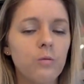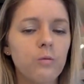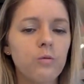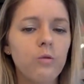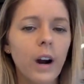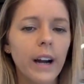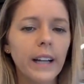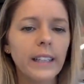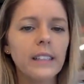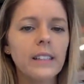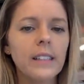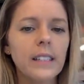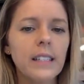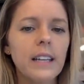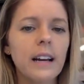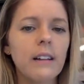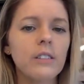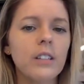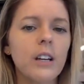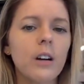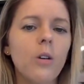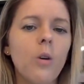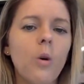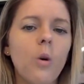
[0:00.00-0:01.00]
right in the
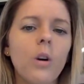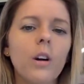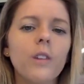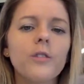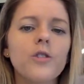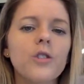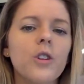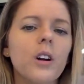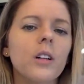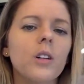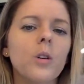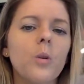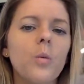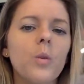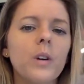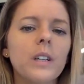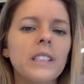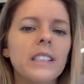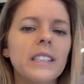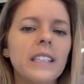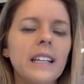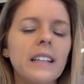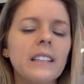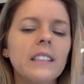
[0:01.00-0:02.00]
downtown core of Toronto, where
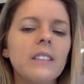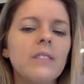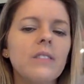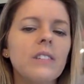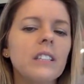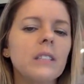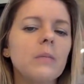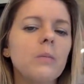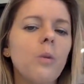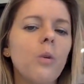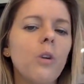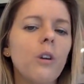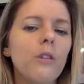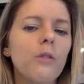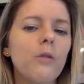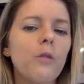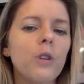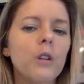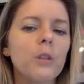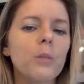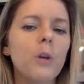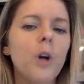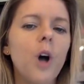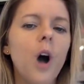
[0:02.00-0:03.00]
sales of these more
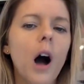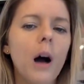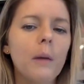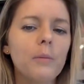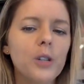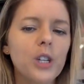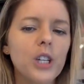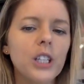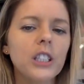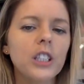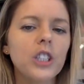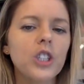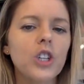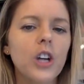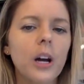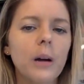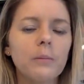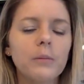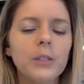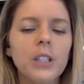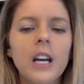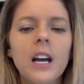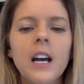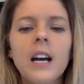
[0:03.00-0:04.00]
affordable options
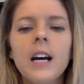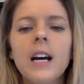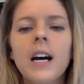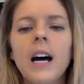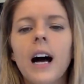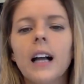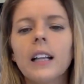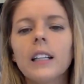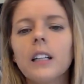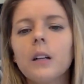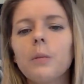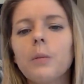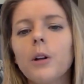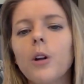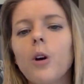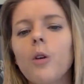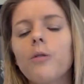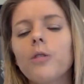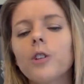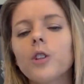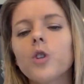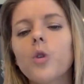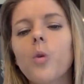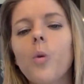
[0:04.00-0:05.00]
jumped a little bit
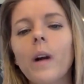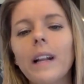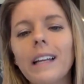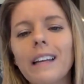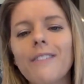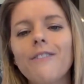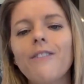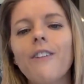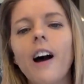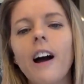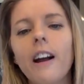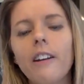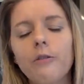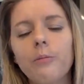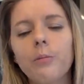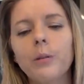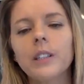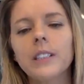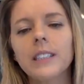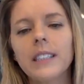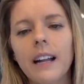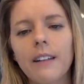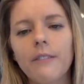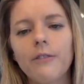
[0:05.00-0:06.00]
over
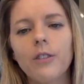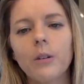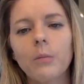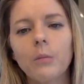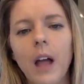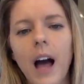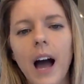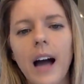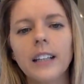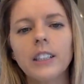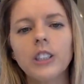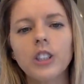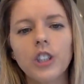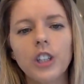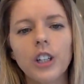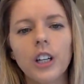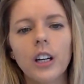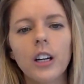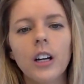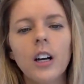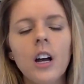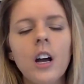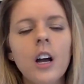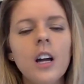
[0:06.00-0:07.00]
25% from last
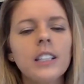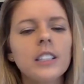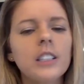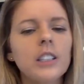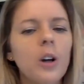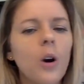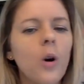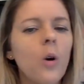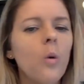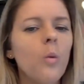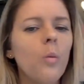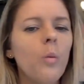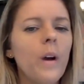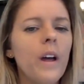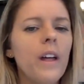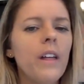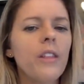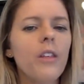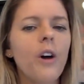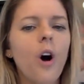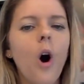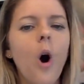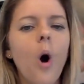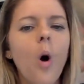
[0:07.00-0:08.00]
year. So
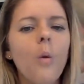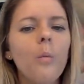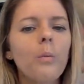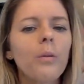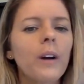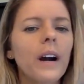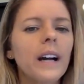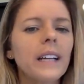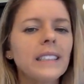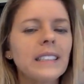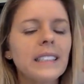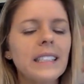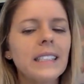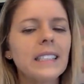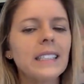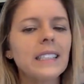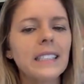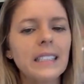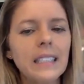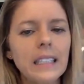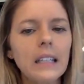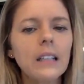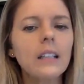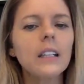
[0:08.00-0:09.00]
with home prices
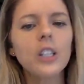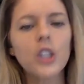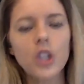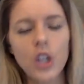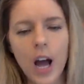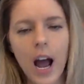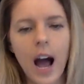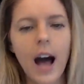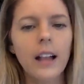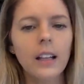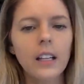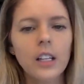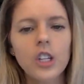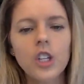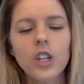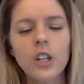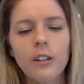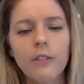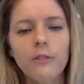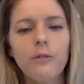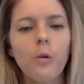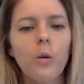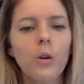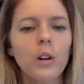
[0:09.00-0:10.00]
still a challenge
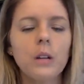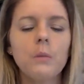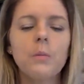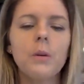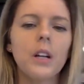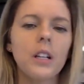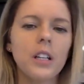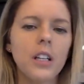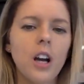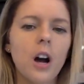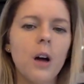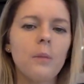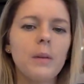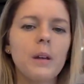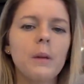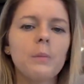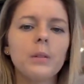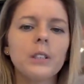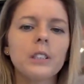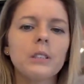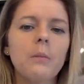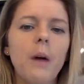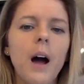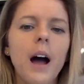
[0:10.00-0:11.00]
and affordability on
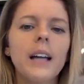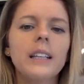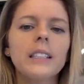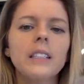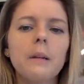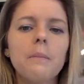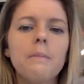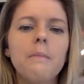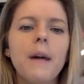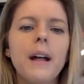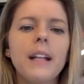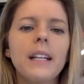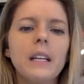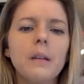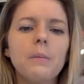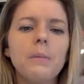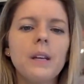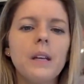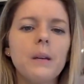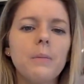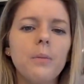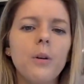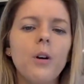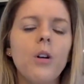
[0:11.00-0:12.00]
people's minds, many
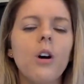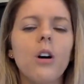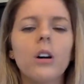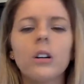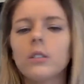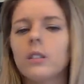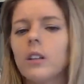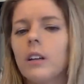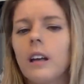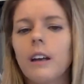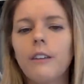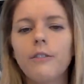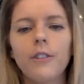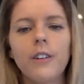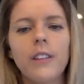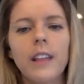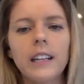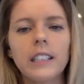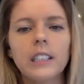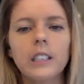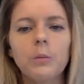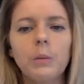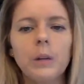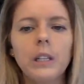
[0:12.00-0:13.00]
people are looking for
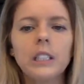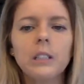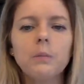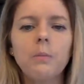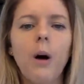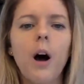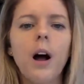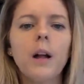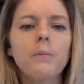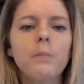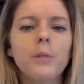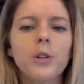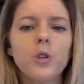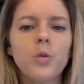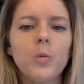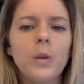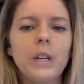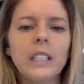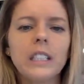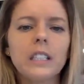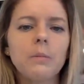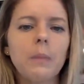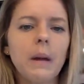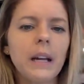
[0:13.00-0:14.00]
that sweet spot
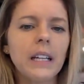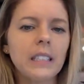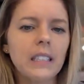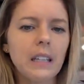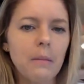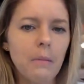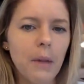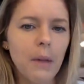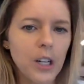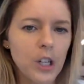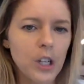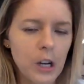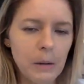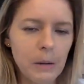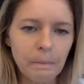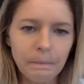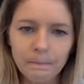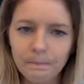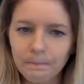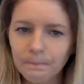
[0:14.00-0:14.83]
between space and budget.